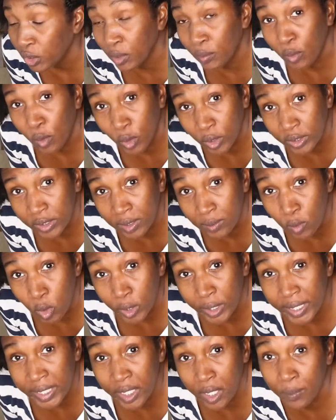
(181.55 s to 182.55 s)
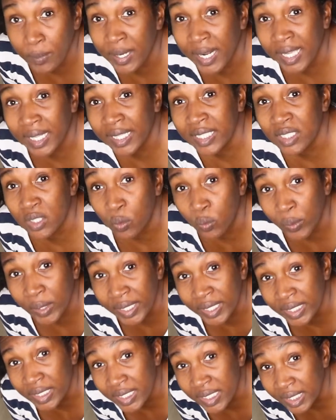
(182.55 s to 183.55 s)
can pour a little more in there, but I like to
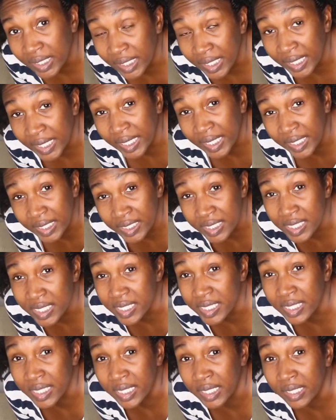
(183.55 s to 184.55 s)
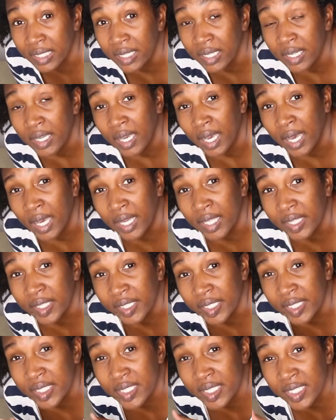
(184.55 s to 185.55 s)
wait till the end to see the
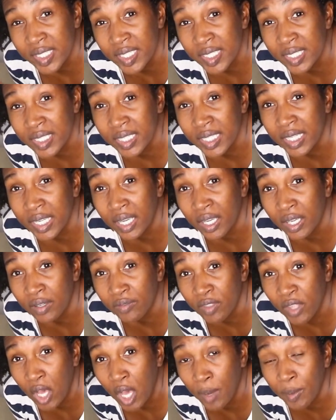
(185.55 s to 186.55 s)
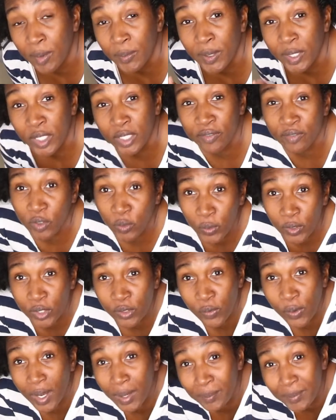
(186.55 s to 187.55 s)
consistency of the almond butter. If you're
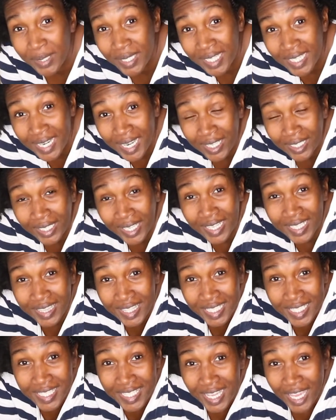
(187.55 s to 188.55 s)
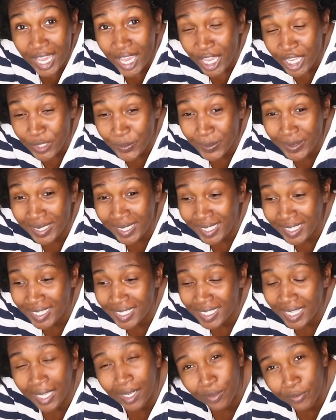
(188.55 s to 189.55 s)
wondering why I'm bending down like this, is
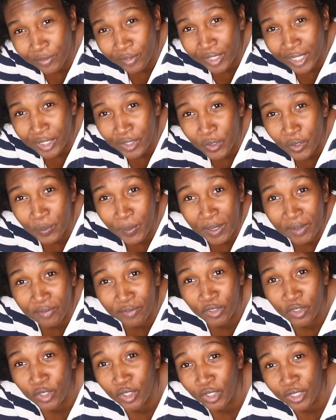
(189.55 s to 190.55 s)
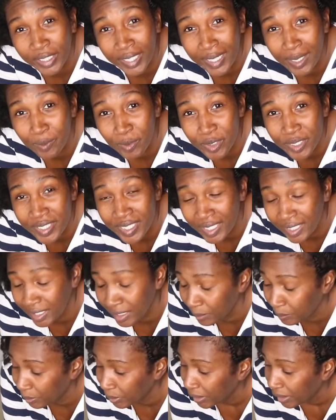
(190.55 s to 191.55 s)
because I don't feel like doing my full camera
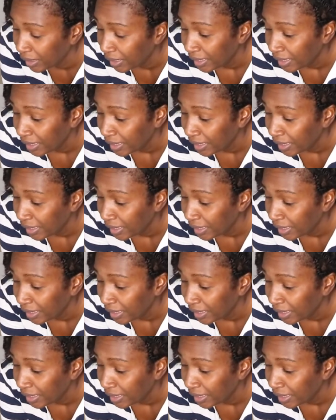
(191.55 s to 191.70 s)
setup.